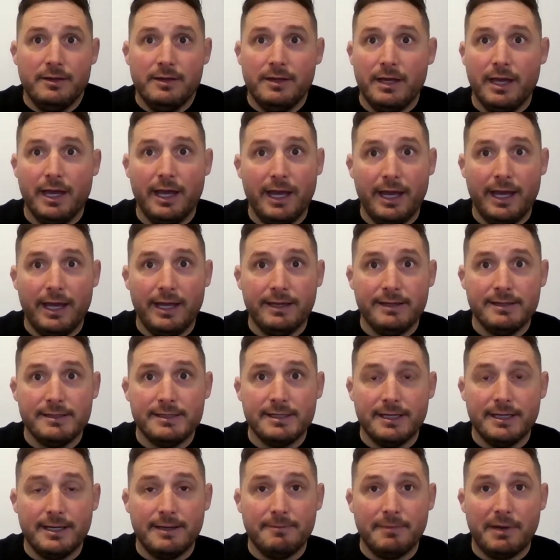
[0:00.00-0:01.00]
and
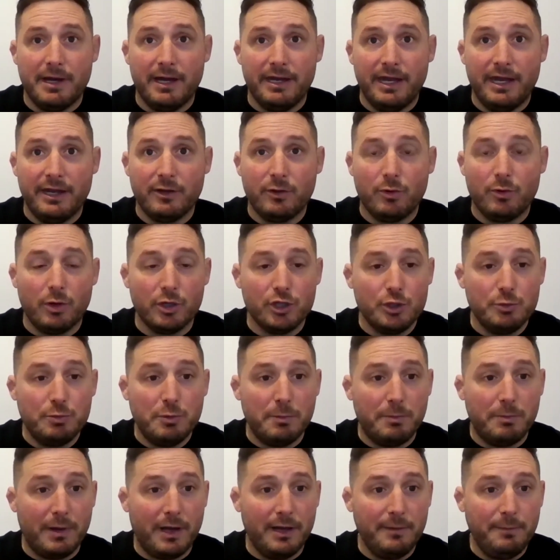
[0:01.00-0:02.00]
um, I'd had a quadruple
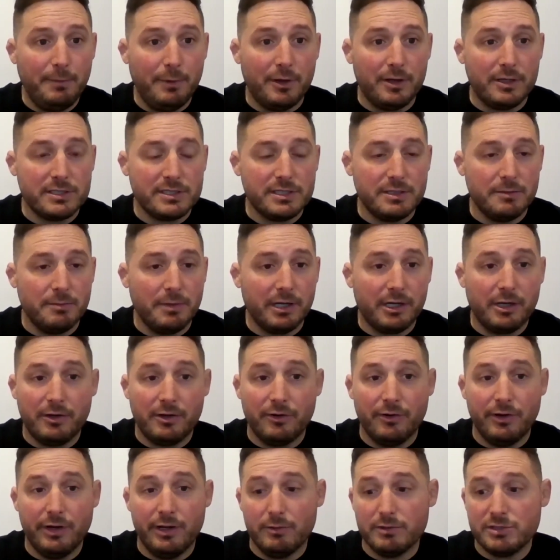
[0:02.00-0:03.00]
bypass, and my
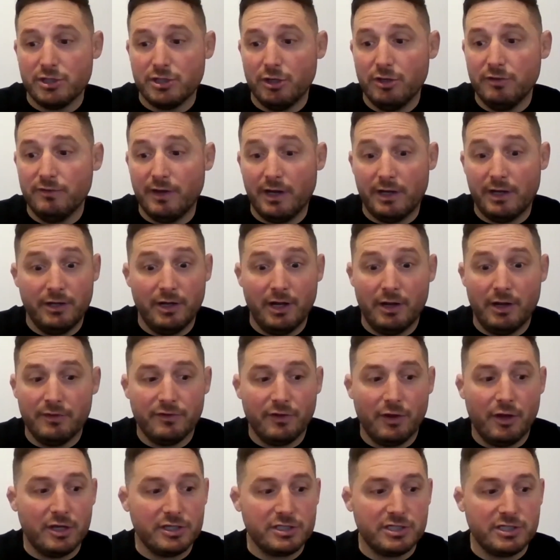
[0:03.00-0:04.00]
career was over. You know, I was
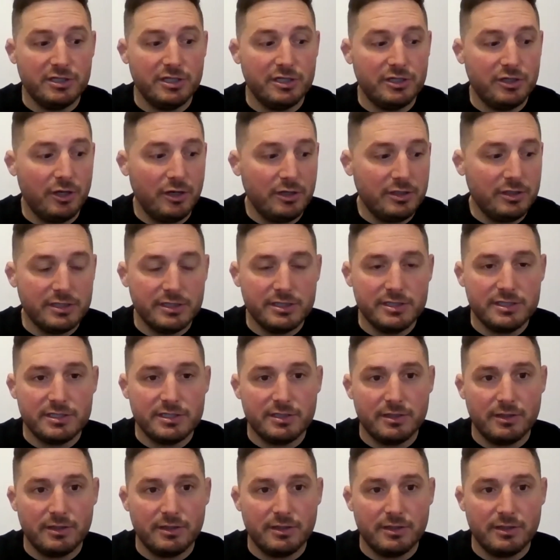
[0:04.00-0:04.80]
asking the doctors